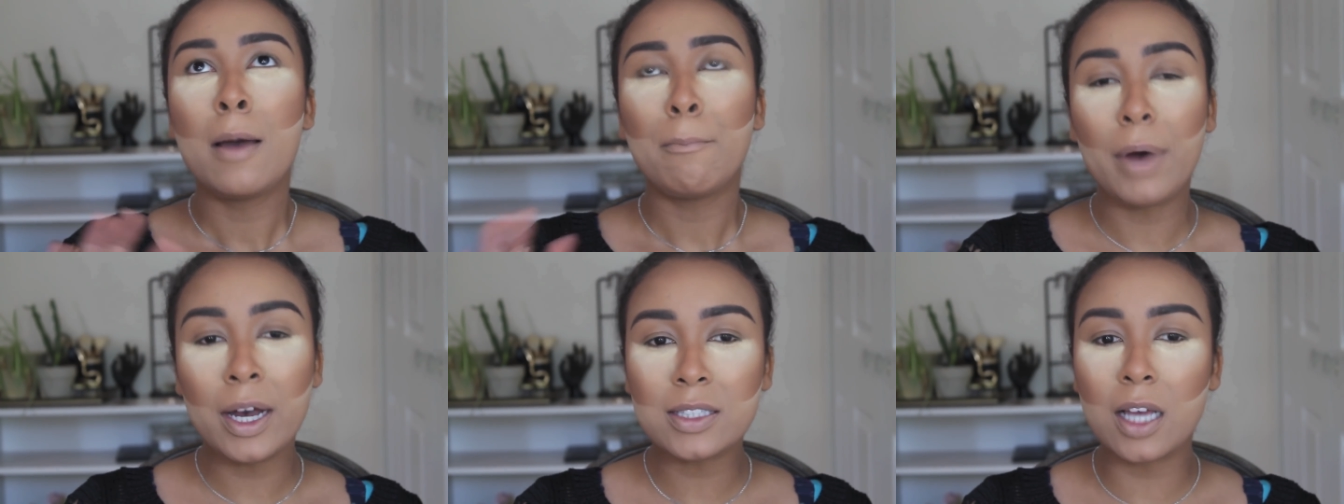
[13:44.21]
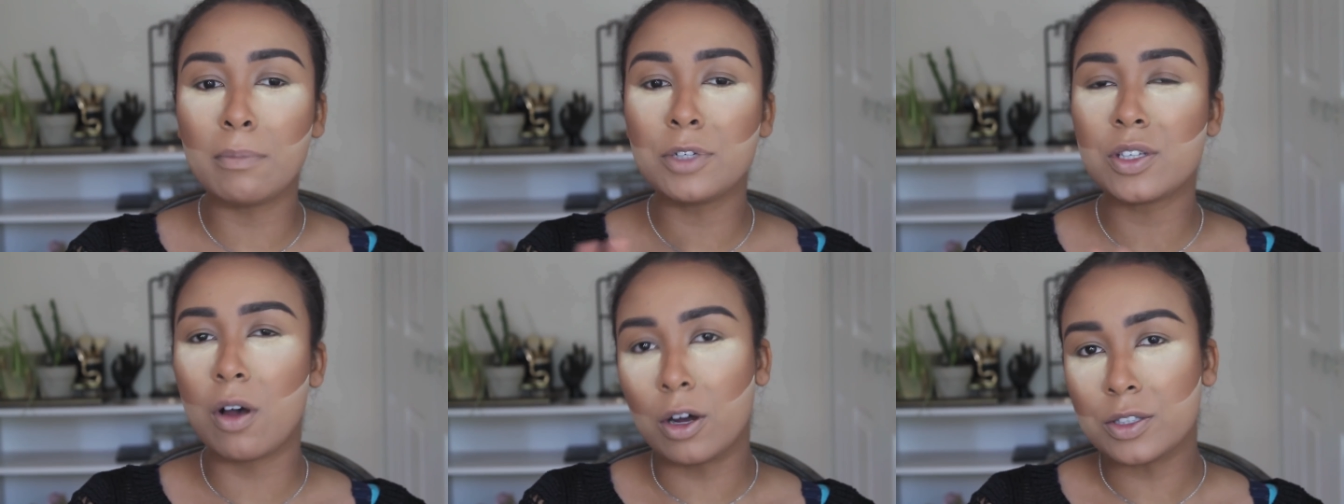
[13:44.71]
but I'm
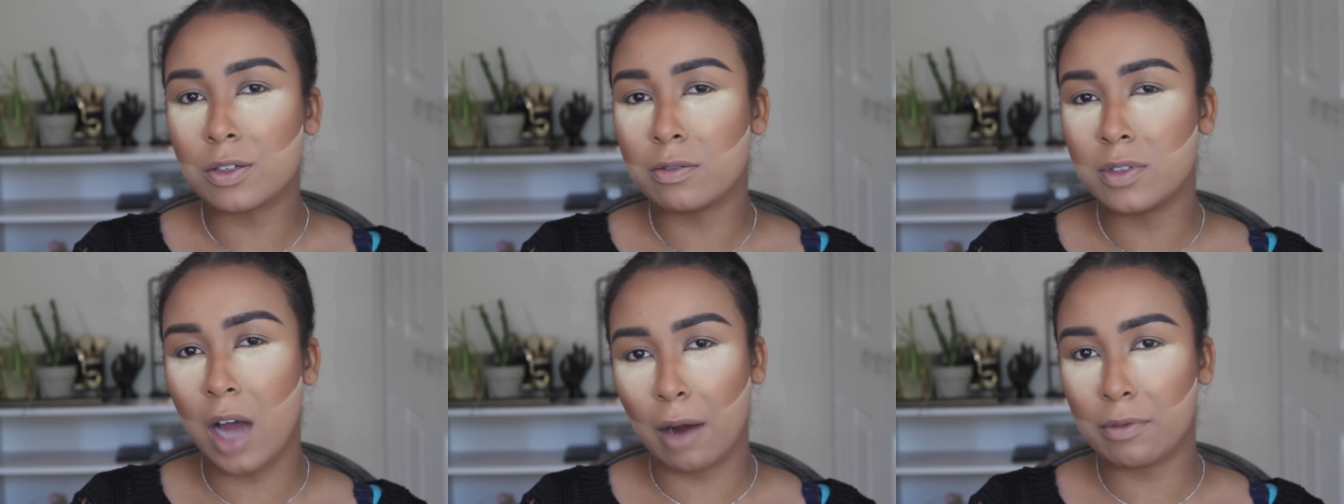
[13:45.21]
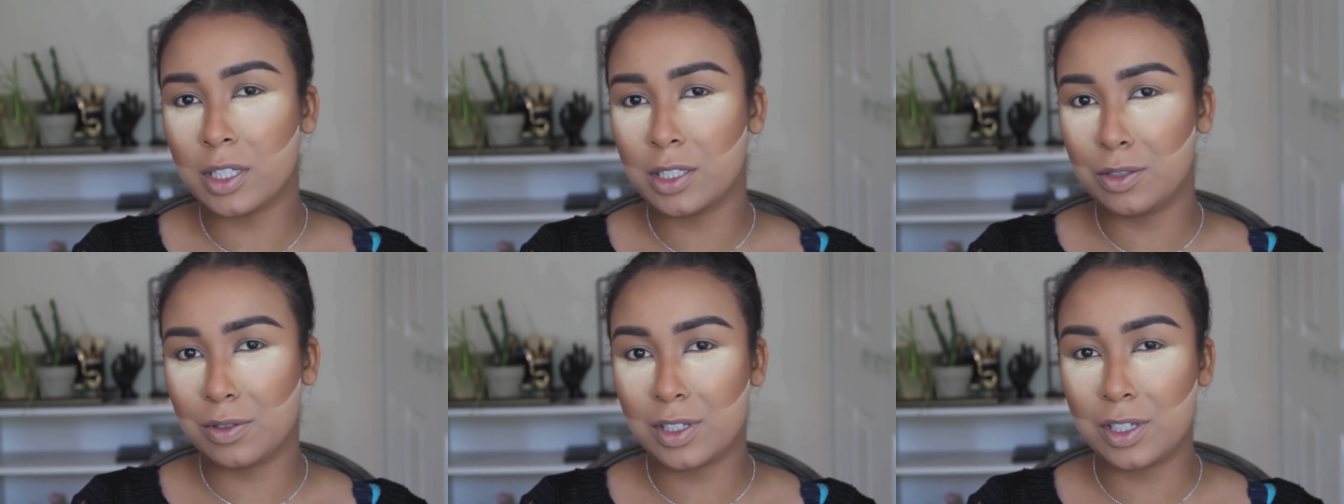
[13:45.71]
just also not really
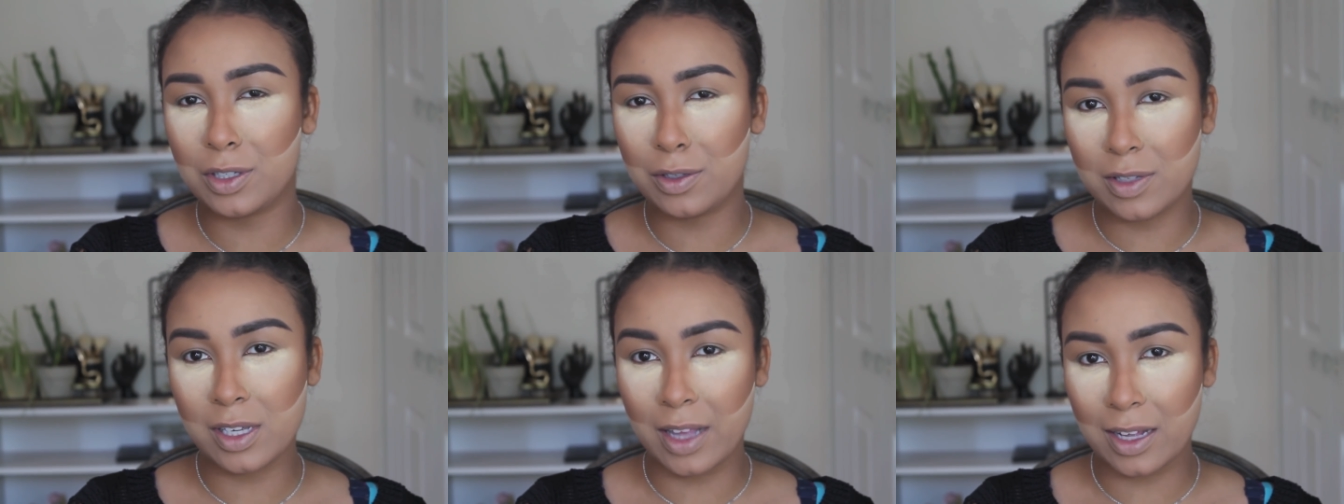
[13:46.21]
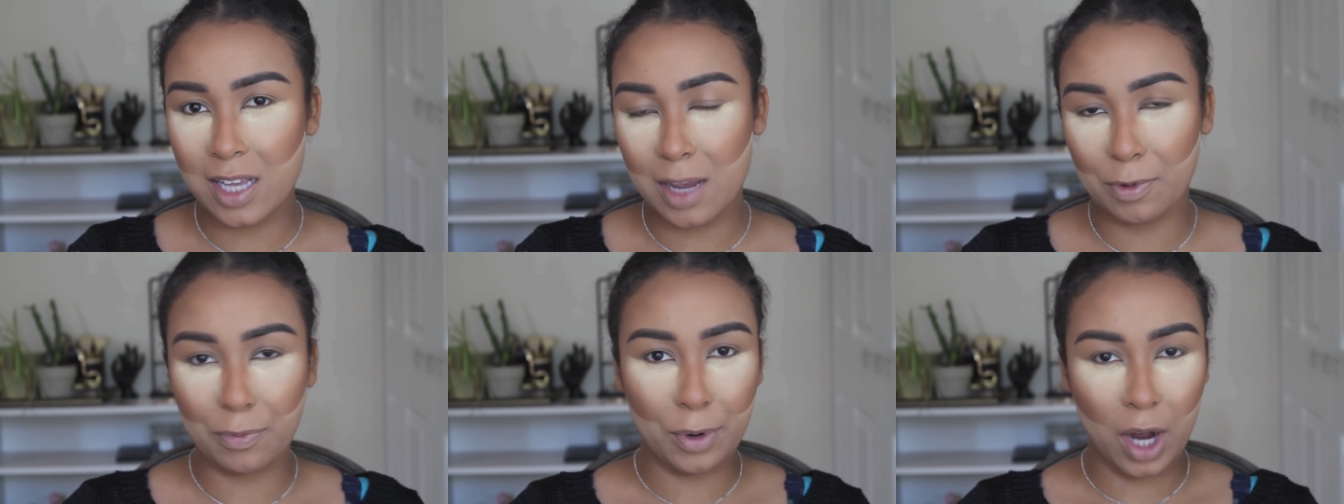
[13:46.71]
used to using that
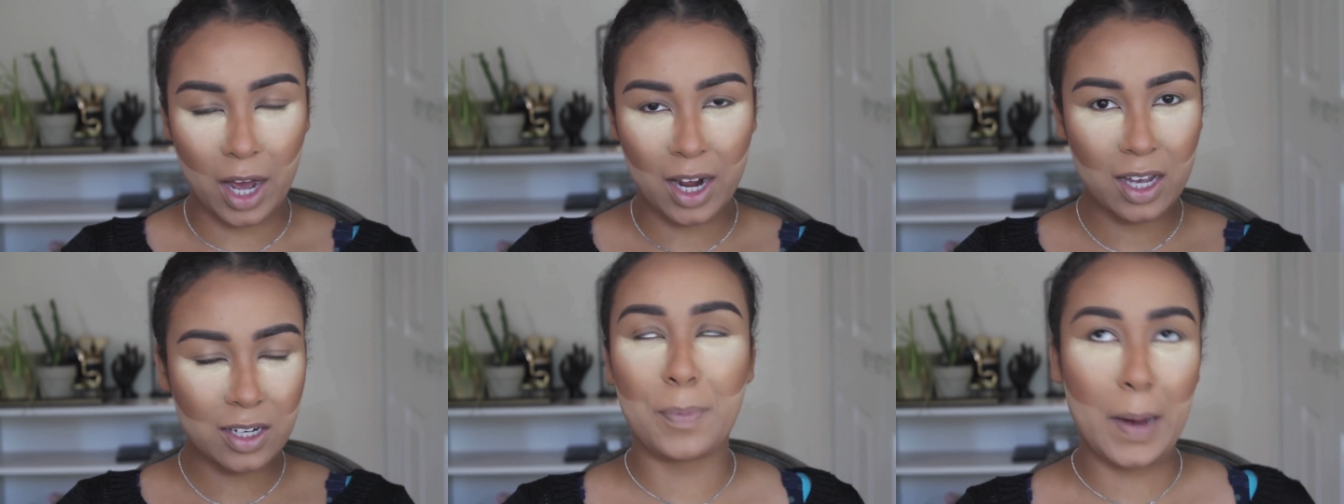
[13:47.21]
type of product.